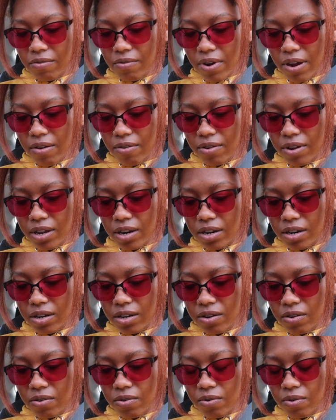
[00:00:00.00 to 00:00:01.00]
route and
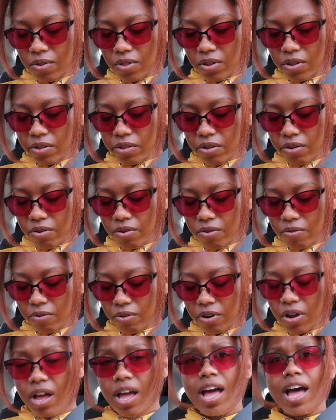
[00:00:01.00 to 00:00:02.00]
go the local
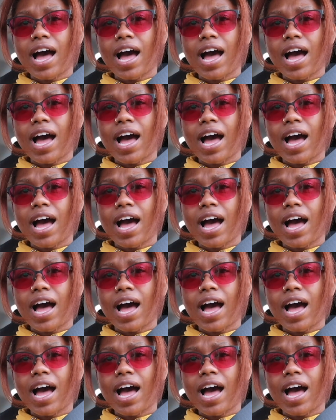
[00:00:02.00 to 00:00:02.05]
road?